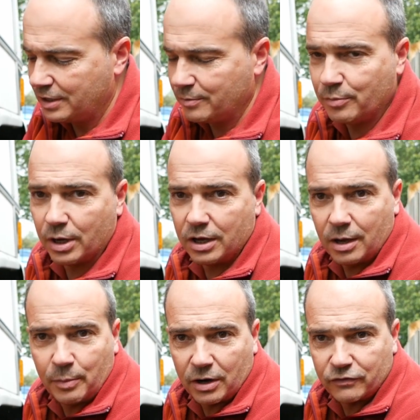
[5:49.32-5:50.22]
but
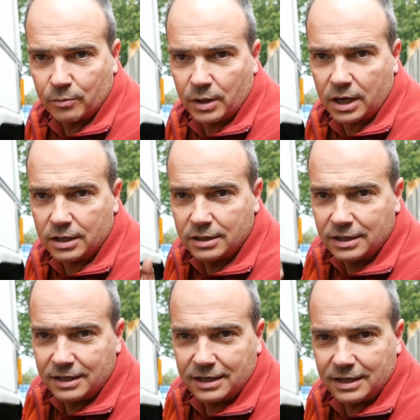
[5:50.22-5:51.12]
apart from that,
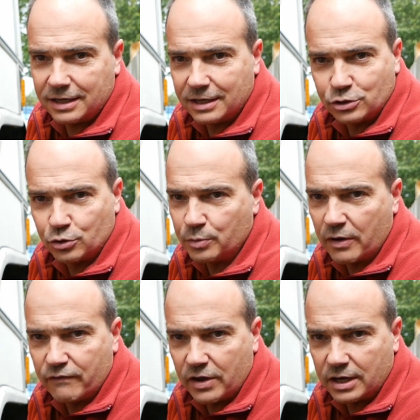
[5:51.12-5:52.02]
it should be a
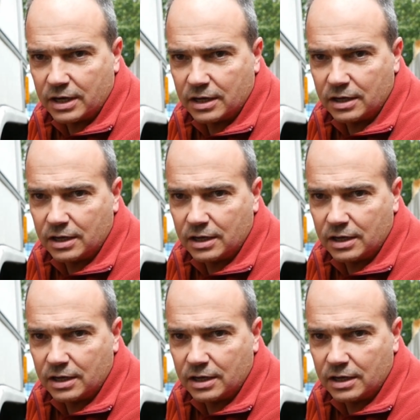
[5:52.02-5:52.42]
very